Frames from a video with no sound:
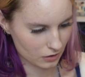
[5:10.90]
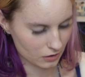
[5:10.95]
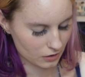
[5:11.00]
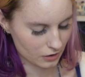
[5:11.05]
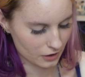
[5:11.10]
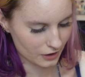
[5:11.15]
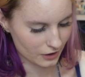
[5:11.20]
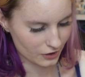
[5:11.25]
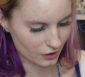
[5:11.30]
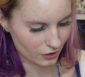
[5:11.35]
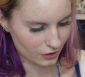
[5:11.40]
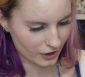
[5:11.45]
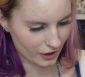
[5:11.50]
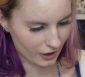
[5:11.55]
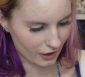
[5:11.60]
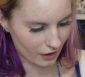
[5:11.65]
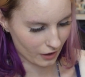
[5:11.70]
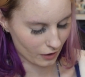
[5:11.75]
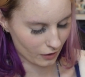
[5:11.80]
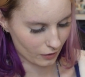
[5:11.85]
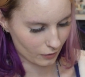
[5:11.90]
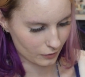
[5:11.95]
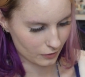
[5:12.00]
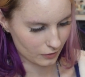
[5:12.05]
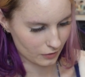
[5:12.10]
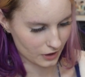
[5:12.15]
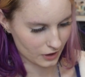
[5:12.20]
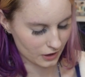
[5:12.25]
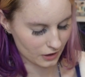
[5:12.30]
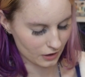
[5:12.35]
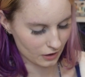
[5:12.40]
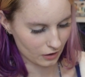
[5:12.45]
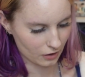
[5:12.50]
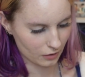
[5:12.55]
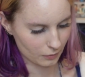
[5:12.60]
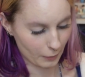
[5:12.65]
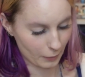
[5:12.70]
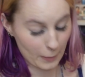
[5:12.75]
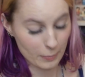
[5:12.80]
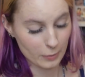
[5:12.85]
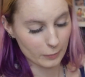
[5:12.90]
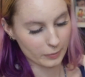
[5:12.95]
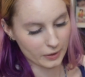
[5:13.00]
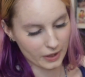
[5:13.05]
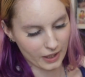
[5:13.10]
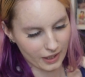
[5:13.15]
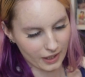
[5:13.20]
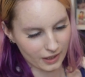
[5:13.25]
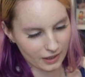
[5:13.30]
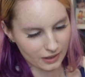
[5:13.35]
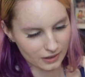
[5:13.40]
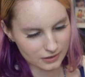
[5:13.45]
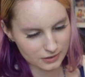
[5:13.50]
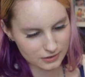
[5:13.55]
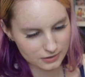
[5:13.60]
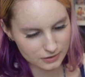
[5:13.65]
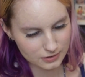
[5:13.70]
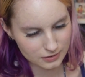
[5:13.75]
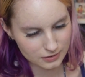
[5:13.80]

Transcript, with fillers: And he's got the air, the uh, paper plane.